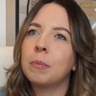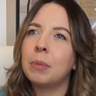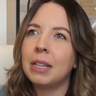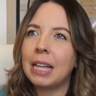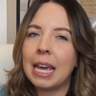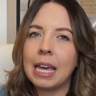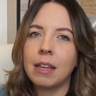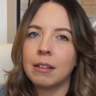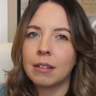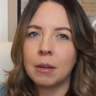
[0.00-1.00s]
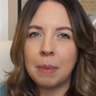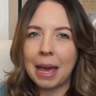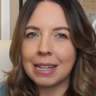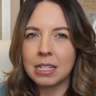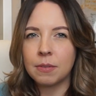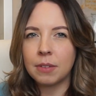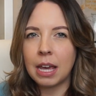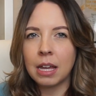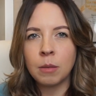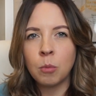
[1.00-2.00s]
play
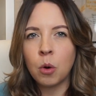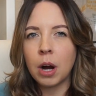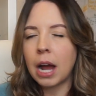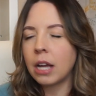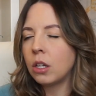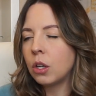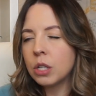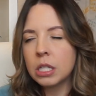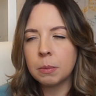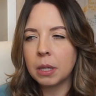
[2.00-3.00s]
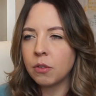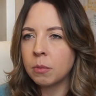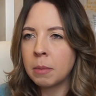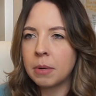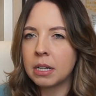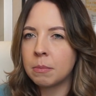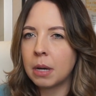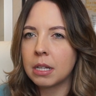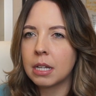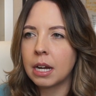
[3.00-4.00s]
competitively anymore. I used to play for my bread and
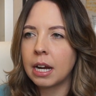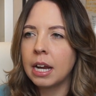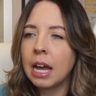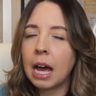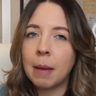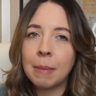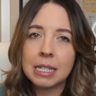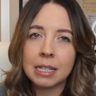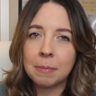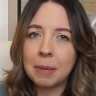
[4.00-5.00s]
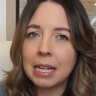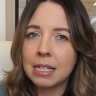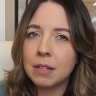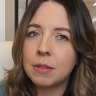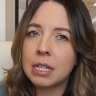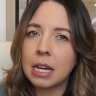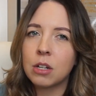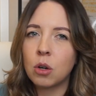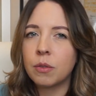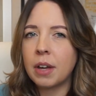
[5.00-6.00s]
butter. I miss the competitive side
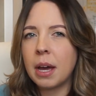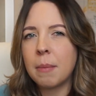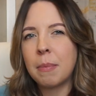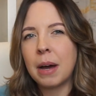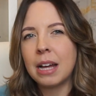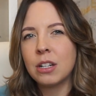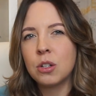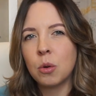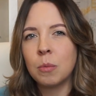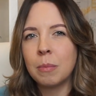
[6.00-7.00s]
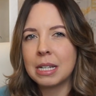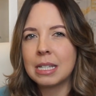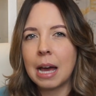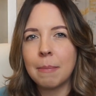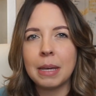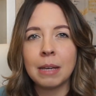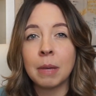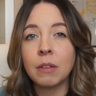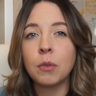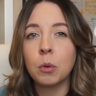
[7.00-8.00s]
of it, but I don't miss that being
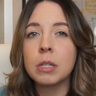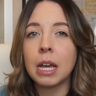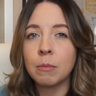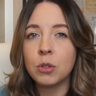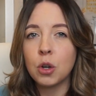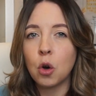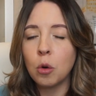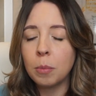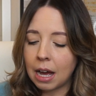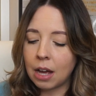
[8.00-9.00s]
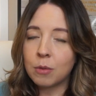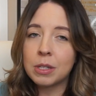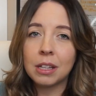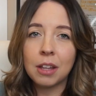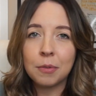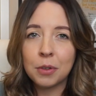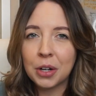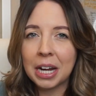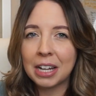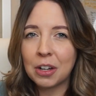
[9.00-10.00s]
my full-time job. I obviously love
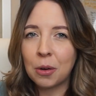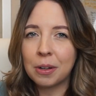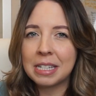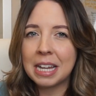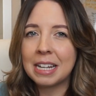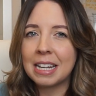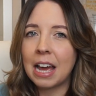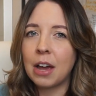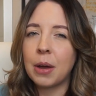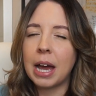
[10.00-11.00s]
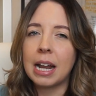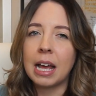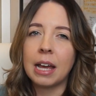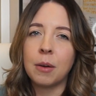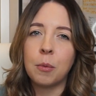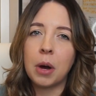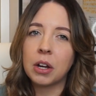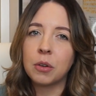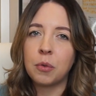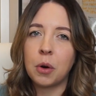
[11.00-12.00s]
creating content now and I
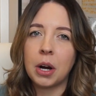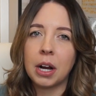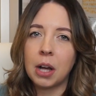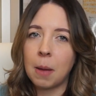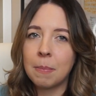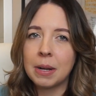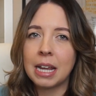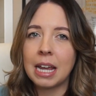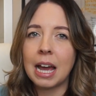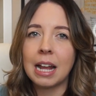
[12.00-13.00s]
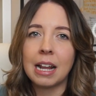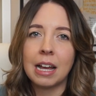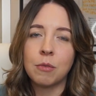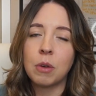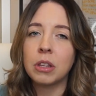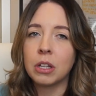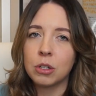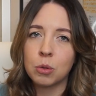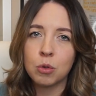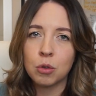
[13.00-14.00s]
work for a company and I run their
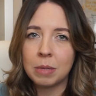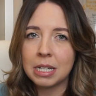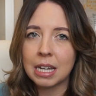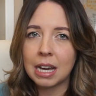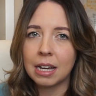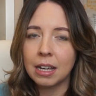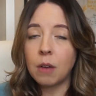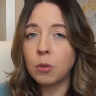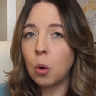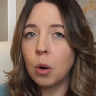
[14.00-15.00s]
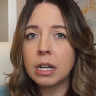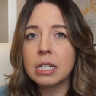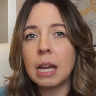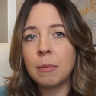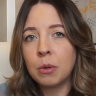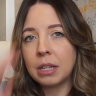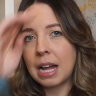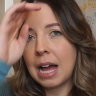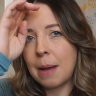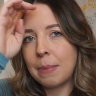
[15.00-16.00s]
social media. Of course, I'm more than
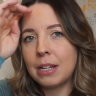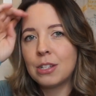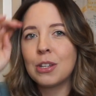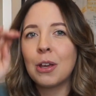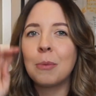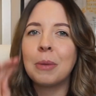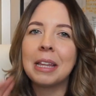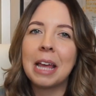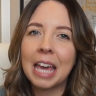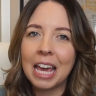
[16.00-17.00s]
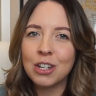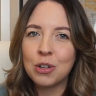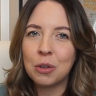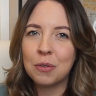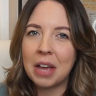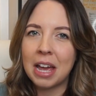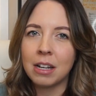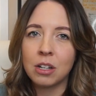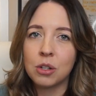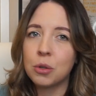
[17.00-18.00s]
happy to play the occasional
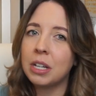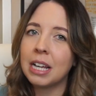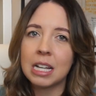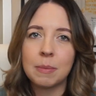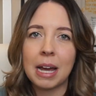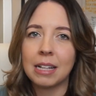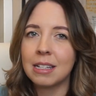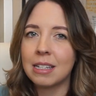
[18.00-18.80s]
event, show you guys behind the